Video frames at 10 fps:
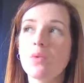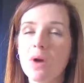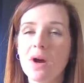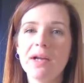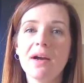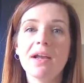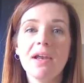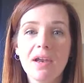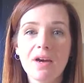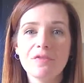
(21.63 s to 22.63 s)
why I
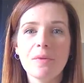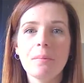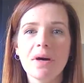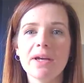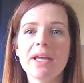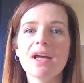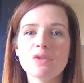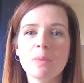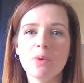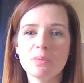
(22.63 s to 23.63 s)
love my
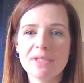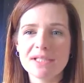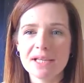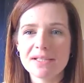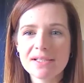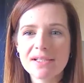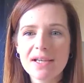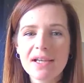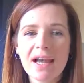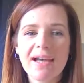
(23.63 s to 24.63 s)
Usborne business.
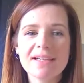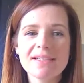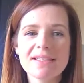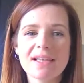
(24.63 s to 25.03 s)
And